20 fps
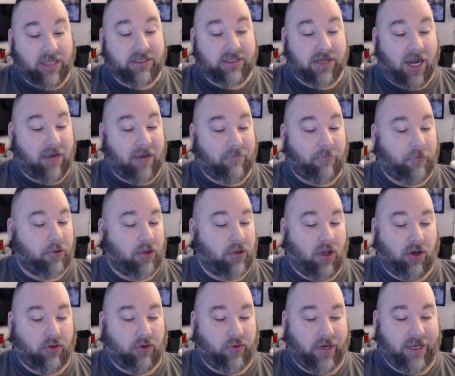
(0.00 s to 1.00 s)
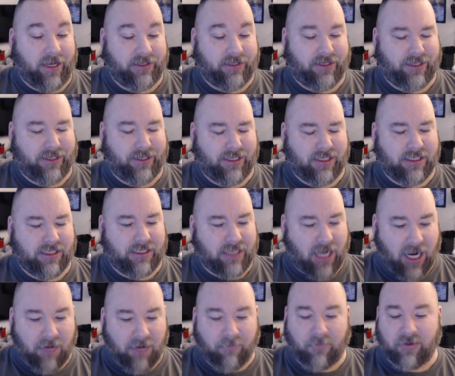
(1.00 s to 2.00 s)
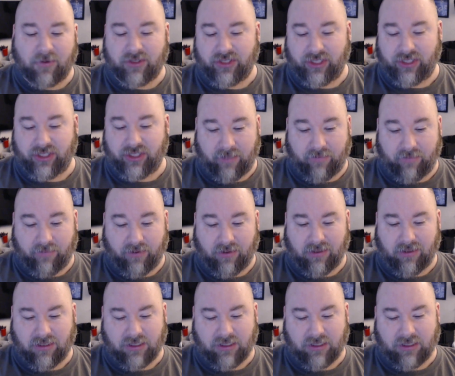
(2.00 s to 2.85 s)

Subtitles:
It's time for a long rest. Time for sleep.